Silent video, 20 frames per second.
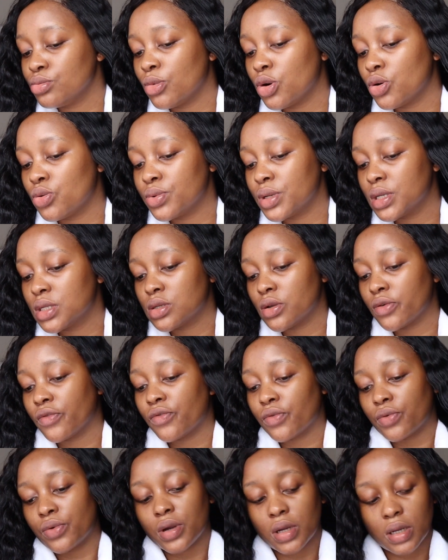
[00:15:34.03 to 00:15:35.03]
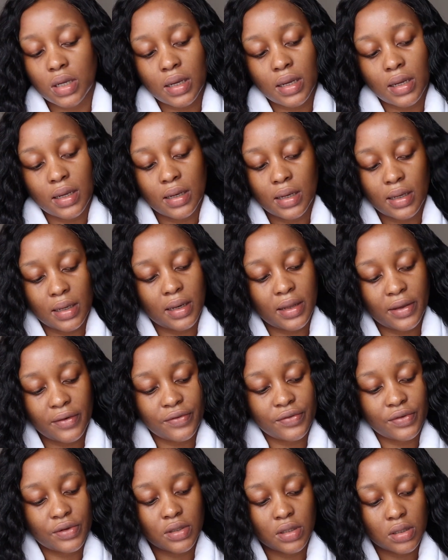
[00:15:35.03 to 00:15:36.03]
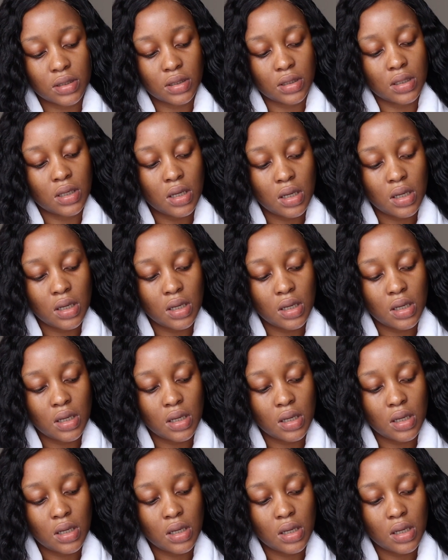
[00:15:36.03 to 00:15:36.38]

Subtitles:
more weeks of work left.